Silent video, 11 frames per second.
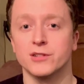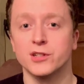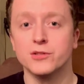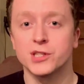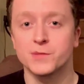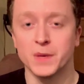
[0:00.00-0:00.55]
new
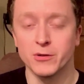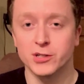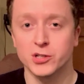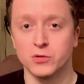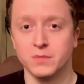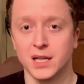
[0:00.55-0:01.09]

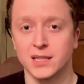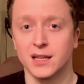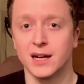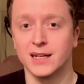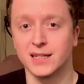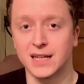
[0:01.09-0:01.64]
spiritual
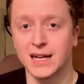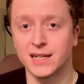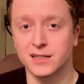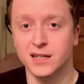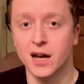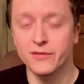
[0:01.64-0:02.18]
bloodline and, and a
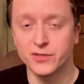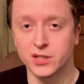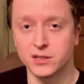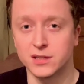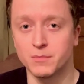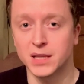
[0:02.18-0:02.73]
covenant,
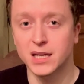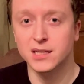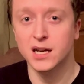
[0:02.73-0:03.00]
a blood